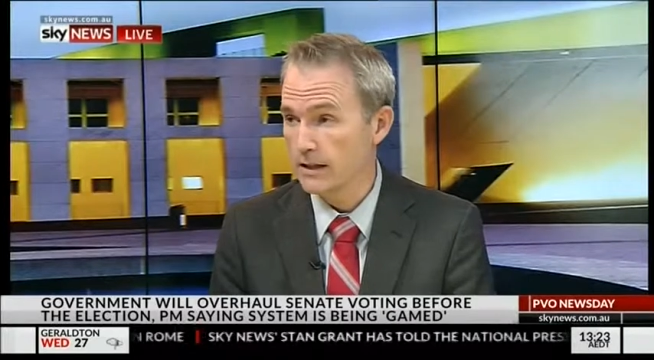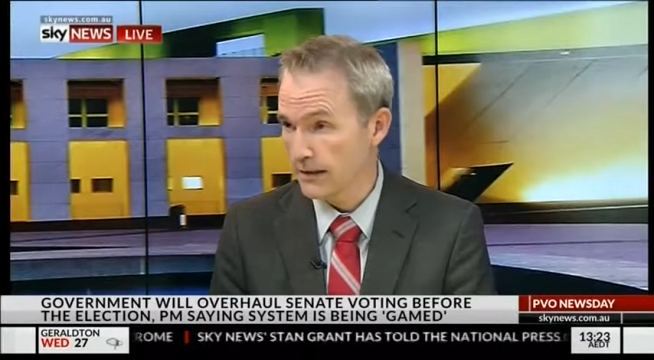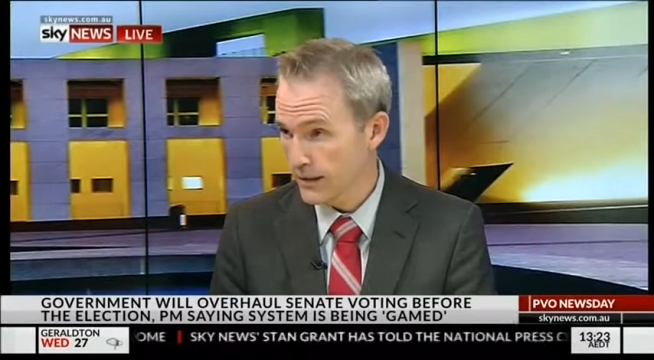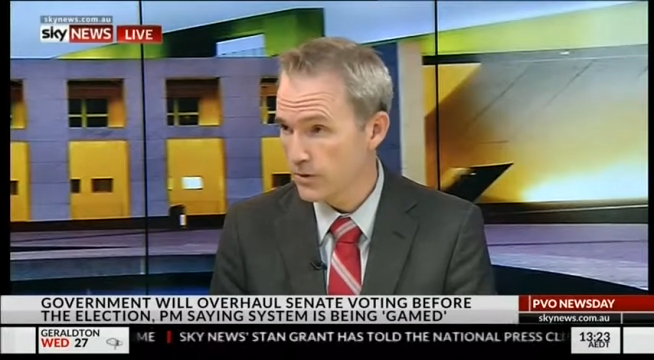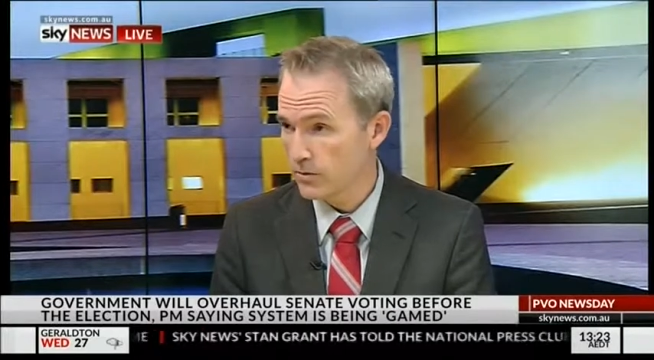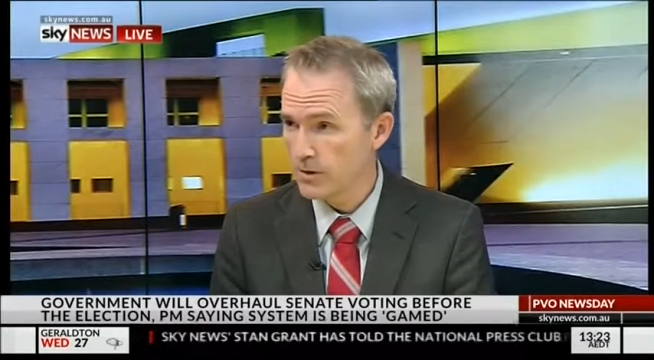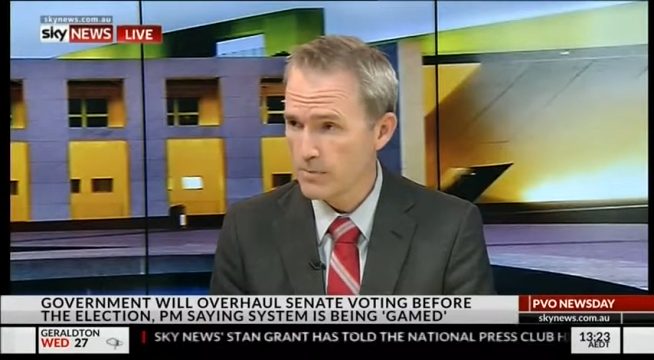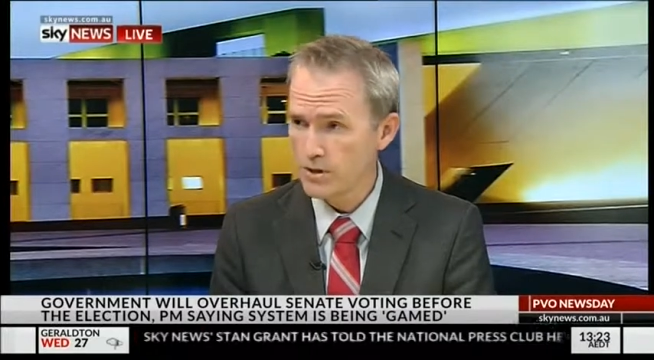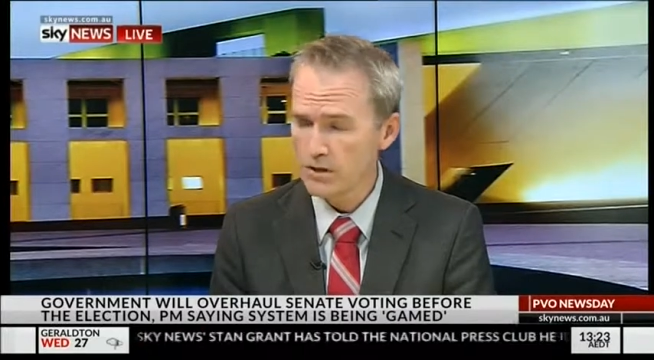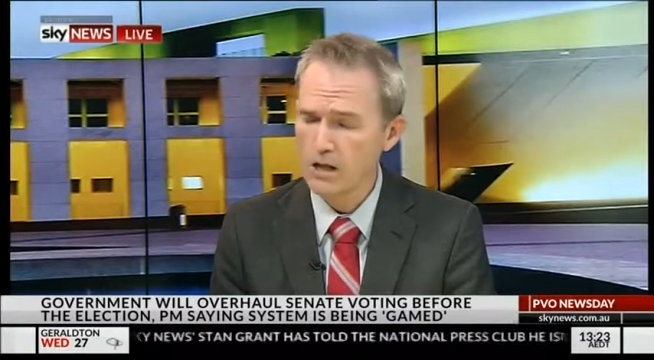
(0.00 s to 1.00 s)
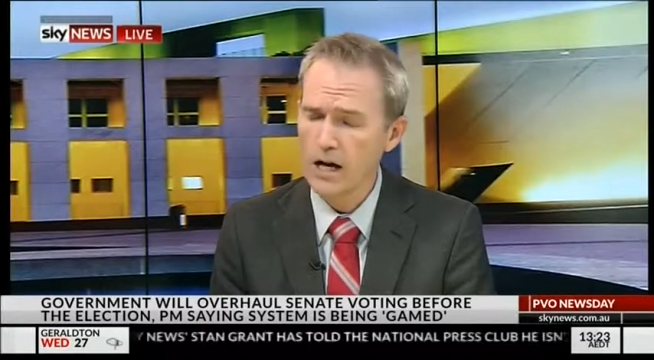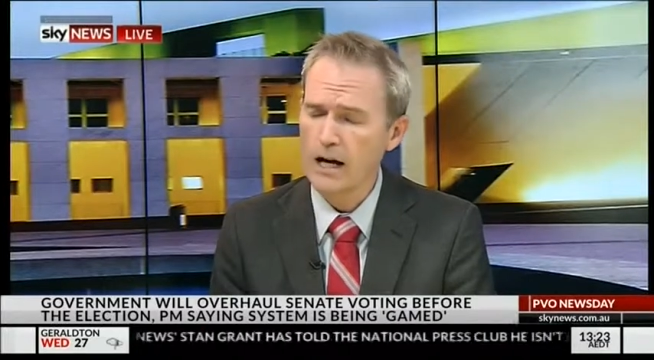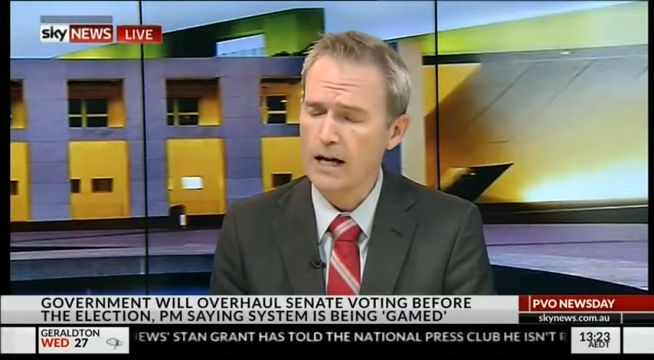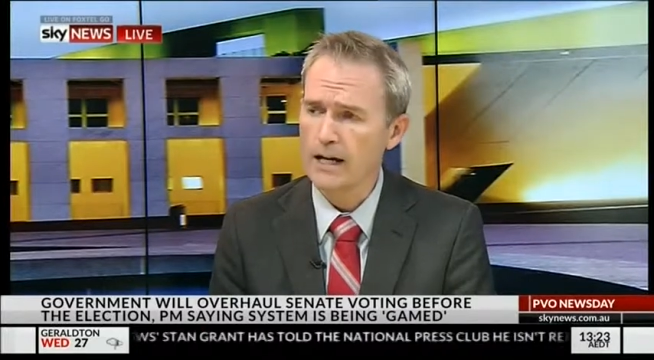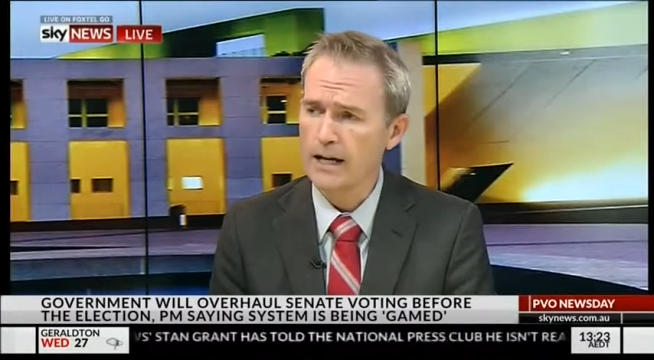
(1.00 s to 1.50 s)
Electoral Commission,
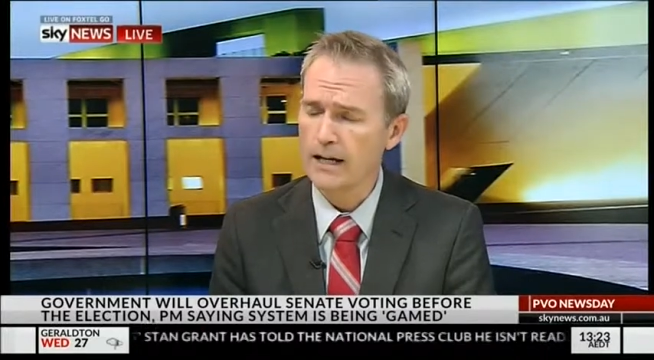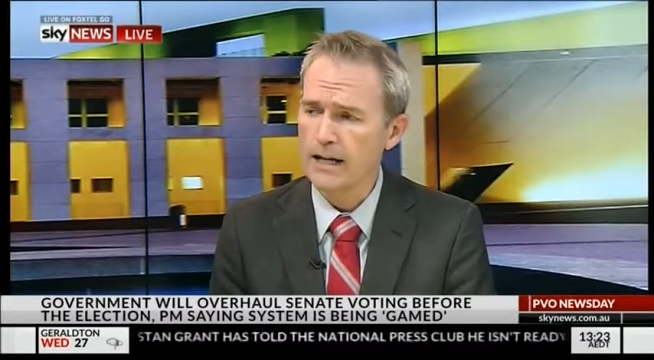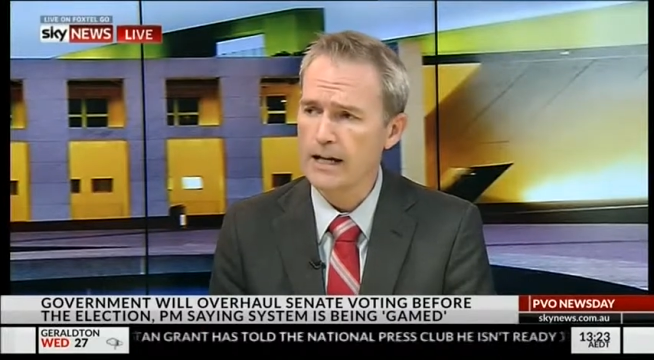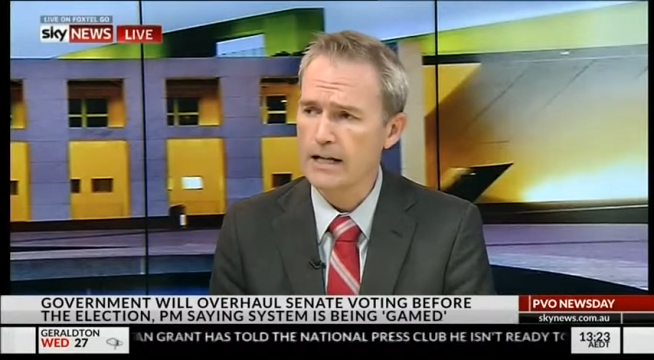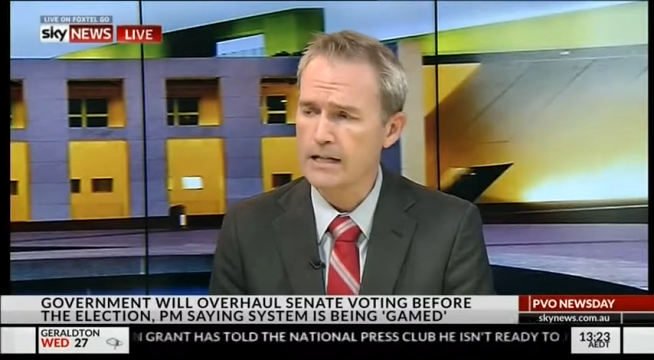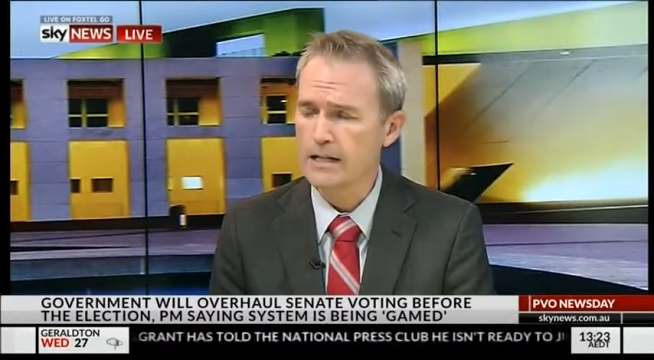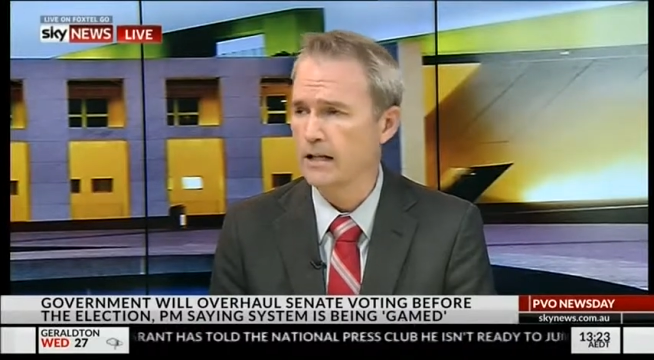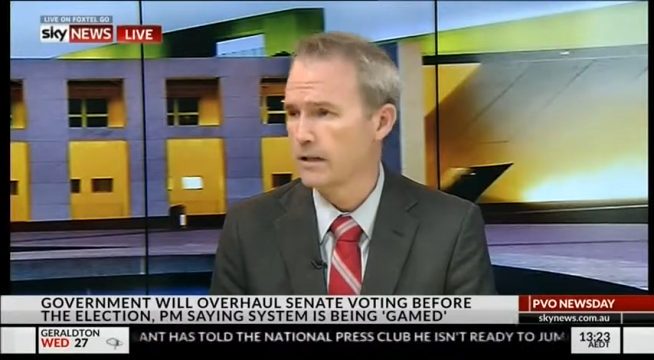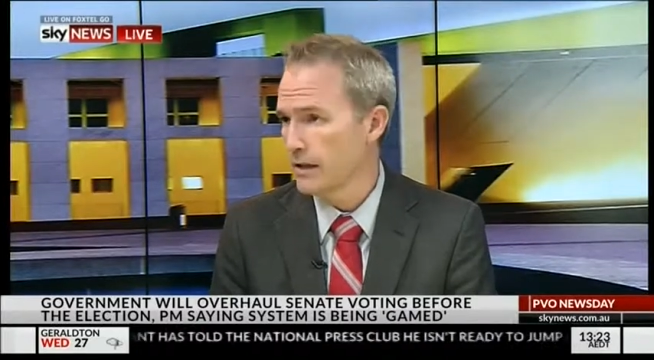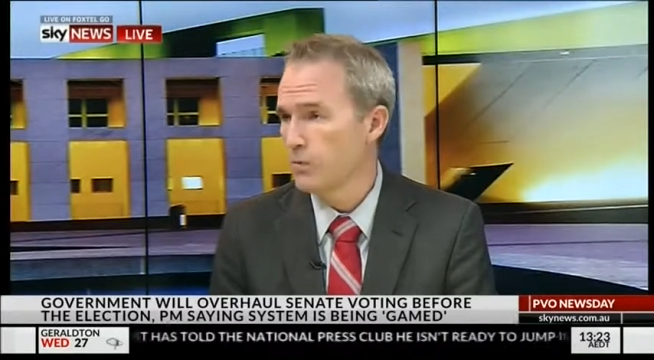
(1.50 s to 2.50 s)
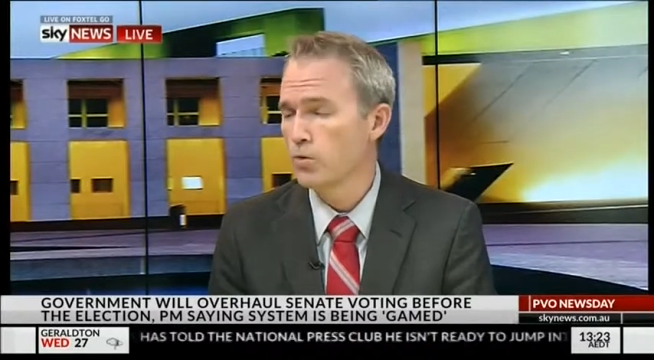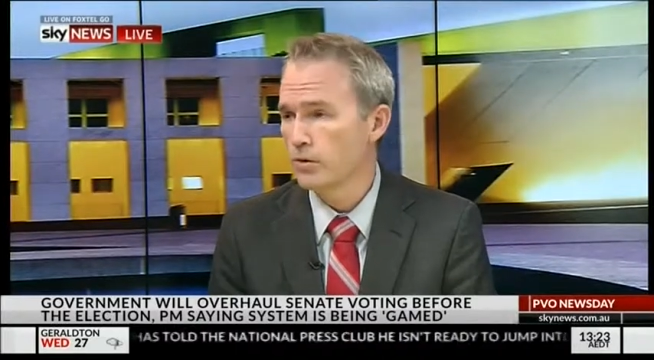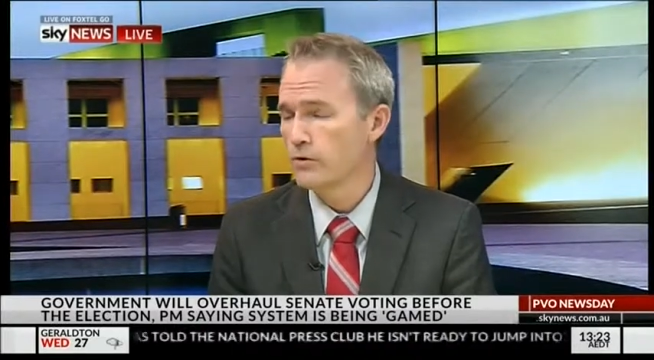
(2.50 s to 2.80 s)
and there would,